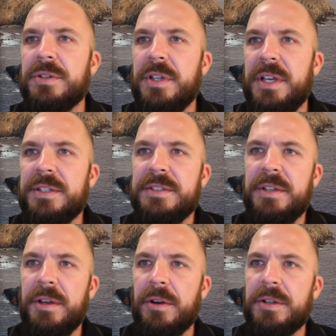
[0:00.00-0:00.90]
leads
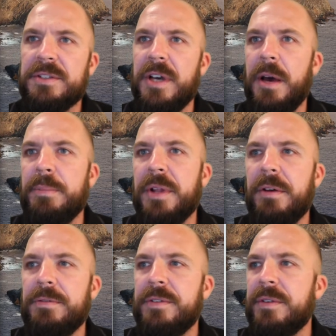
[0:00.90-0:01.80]
here on the top
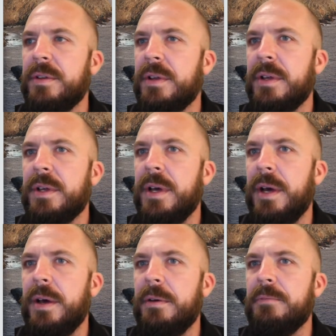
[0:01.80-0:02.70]
left.
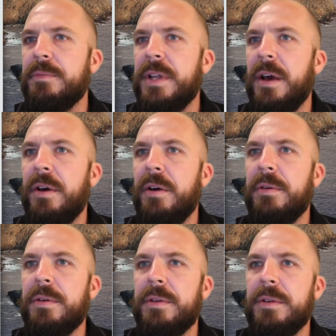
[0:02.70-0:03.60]

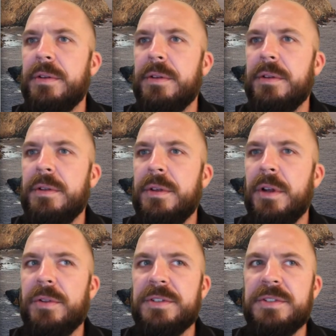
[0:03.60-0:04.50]
Now,
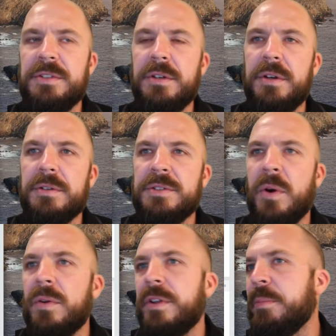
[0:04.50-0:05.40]
this is your
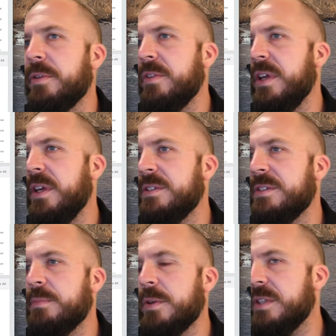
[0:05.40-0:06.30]
total number of
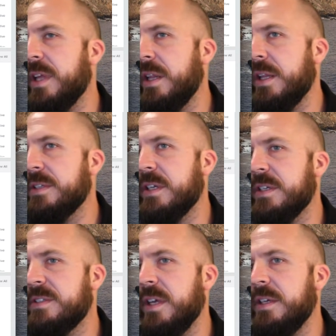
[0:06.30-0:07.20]
leads. Most likely it's going
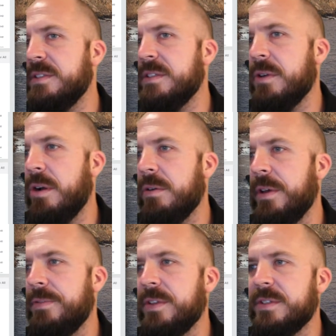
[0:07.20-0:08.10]
to say 0
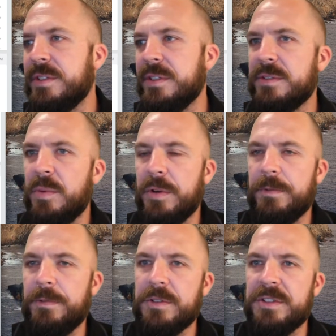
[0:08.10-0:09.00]
if this is one of the
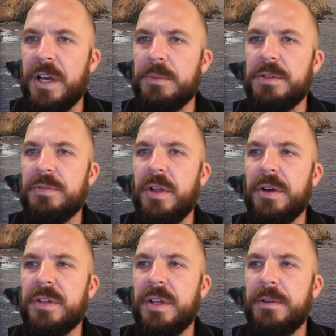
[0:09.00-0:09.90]
first times you've
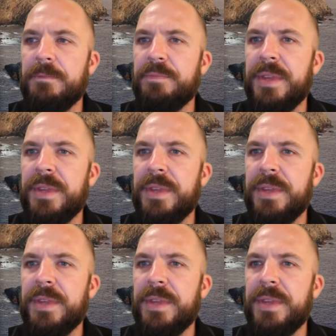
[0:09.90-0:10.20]
logged in.